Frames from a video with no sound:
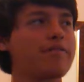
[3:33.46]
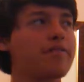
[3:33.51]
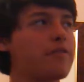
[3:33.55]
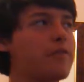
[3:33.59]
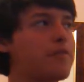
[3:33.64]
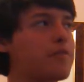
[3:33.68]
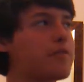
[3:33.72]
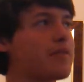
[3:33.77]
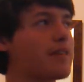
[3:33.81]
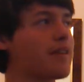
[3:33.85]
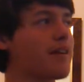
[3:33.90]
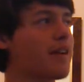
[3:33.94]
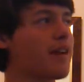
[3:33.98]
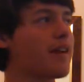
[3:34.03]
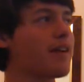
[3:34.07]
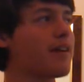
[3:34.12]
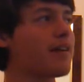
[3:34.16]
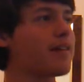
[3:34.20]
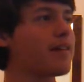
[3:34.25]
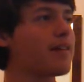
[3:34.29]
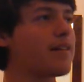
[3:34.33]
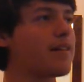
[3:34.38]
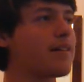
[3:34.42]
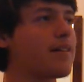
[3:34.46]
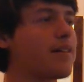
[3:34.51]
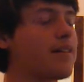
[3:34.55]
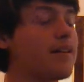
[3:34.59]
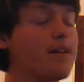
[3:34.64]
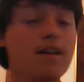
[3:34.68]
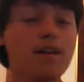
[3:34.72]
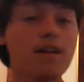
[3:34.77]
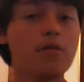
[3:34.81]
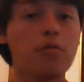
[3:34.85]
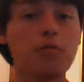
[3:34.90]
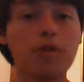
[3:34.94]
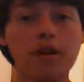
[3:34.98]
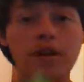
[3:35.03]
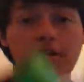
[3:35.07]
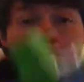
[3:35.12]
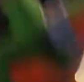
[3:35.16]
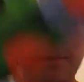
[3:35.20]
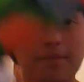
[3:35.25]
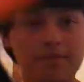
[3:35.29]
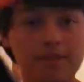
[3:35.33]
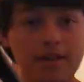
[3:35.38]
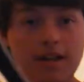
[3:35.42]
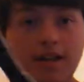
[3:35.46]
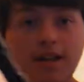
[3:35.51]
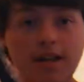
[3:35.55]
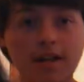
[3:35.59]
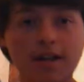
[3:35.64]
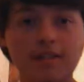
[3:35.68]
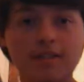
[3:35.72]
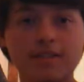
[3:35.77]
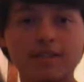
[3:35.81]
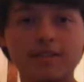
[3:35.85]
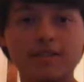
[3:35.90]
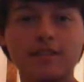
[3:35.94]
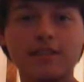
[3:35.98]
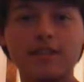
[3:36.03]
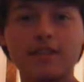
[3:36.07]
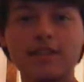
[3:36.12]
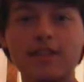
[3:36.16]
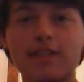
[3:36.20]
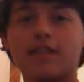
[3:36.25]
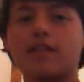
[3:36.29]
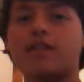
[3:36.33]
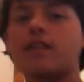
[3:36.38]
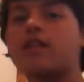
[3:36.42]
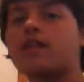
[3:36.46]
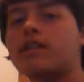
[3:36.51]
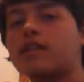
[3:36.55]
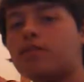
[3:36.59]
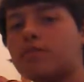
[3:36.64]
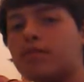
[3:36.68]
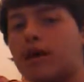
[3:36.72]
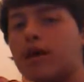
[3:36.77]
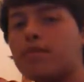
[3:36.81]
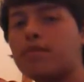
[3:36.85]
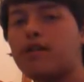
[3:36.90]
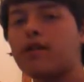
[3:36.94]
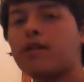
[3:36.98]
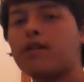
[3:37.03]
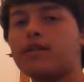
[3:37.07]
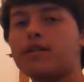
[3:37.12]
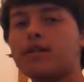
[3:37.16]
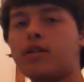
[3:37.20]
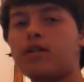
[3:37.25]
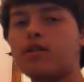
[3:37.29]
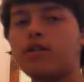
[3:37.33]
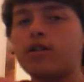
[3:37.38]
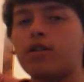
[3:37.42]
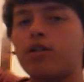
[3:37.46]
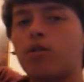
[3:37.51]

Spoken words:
Coop, didn't I? Whatever. See, yeah, you got your bipod, you know.